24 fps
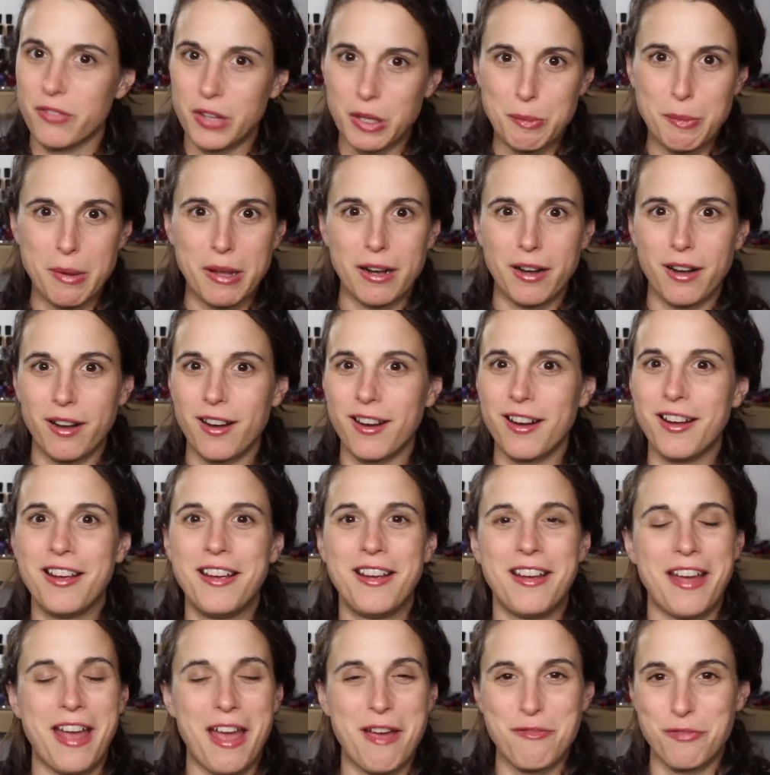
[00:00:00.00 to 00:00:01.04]
feel better,
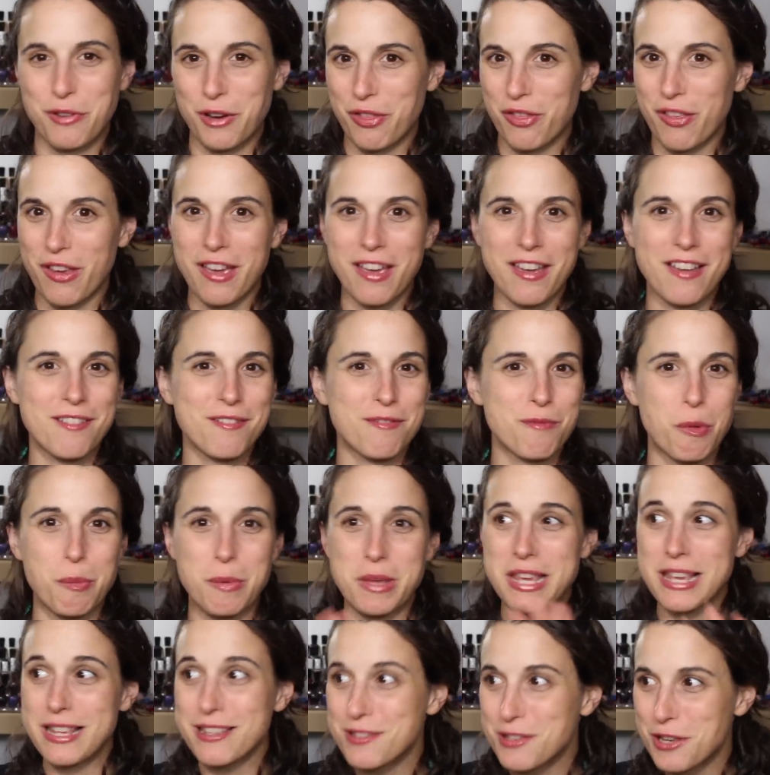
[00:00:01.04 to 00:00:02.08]
everything will
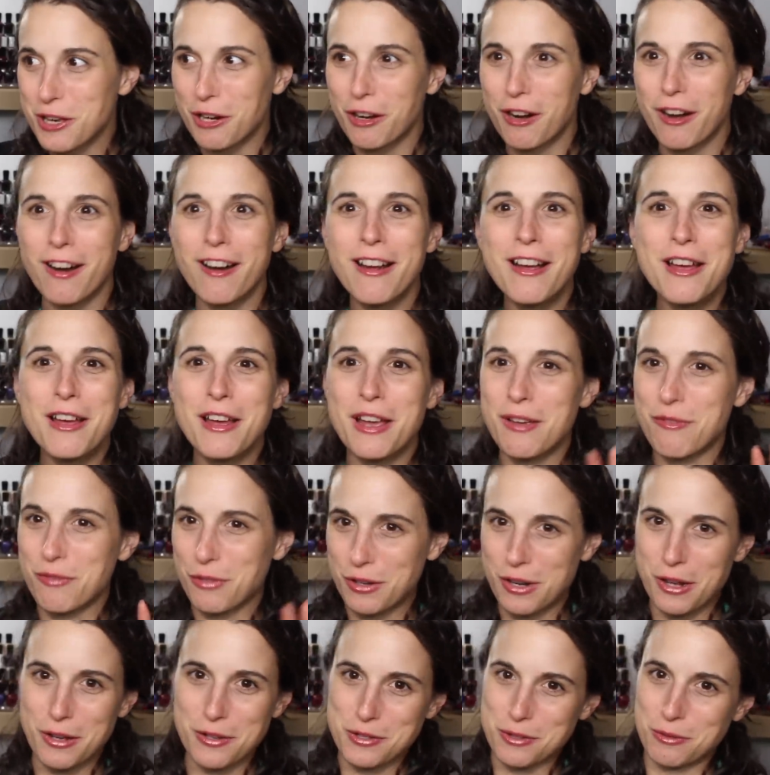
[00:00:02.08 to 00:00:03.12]
be easier if
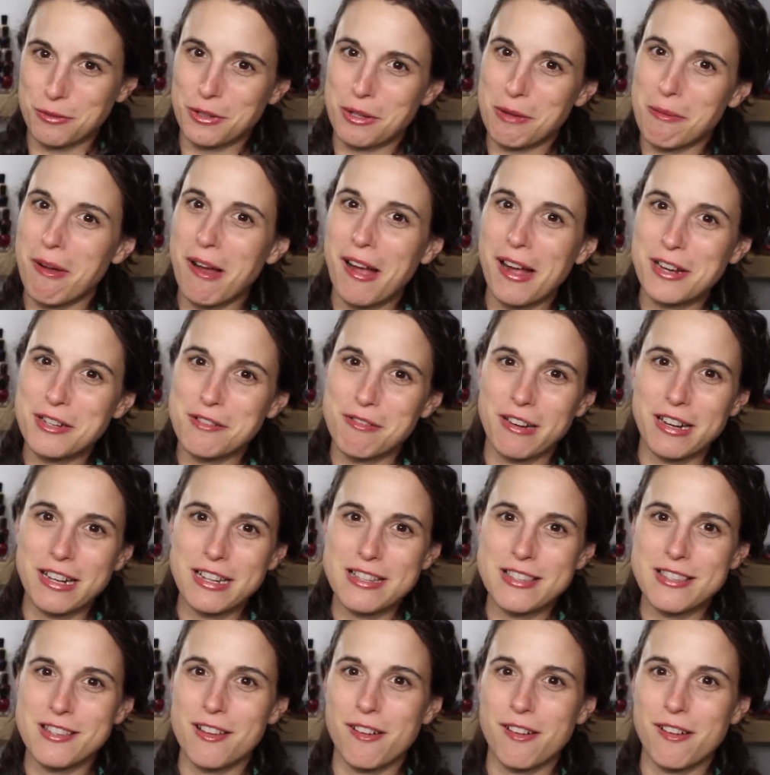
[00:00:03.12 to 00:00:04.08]
your nails are really well hydrated.